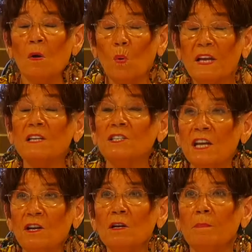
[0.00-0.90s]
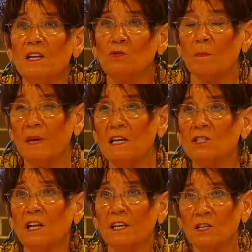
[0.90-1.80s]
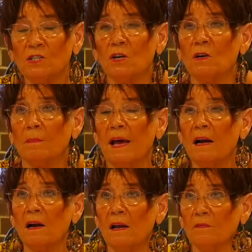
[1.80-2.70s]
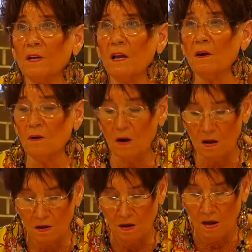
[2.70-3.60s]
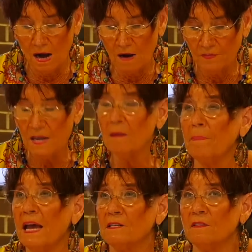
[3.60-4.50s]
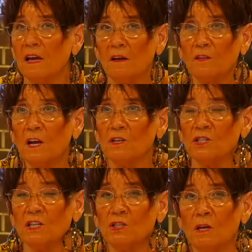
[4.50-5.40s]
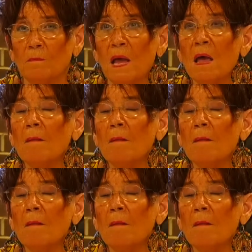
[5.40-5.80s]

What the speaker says: We continue to be tremendously concerned about our health care, the impact to the healthcare system,